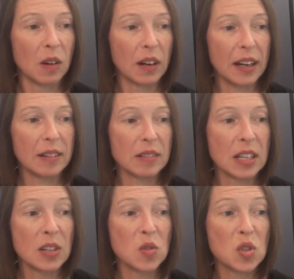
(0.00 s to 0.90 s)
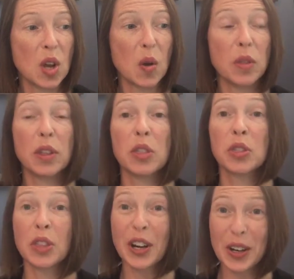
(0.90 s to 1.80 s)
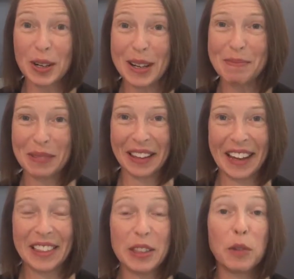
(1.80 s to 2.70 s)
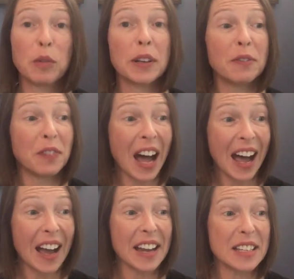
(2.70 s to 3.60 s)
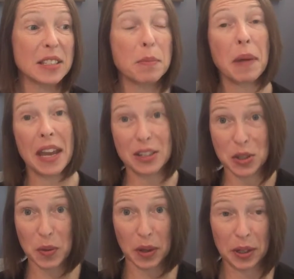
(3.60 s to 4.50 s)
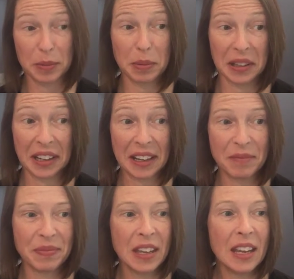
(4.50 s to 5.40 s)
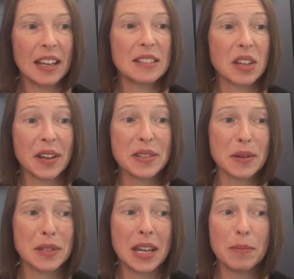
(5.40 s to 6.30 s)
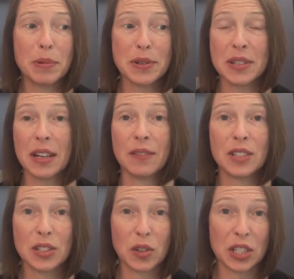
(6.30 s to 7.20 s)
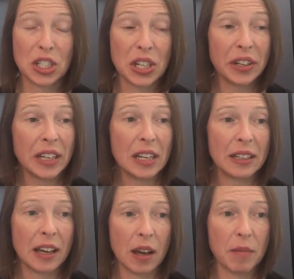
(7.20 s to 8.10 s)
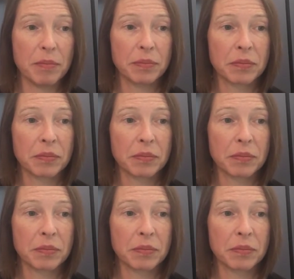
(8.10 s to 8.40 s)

Right. So the third plan, the revised pay-as-you-earn plan, is also 10% of discretionary income.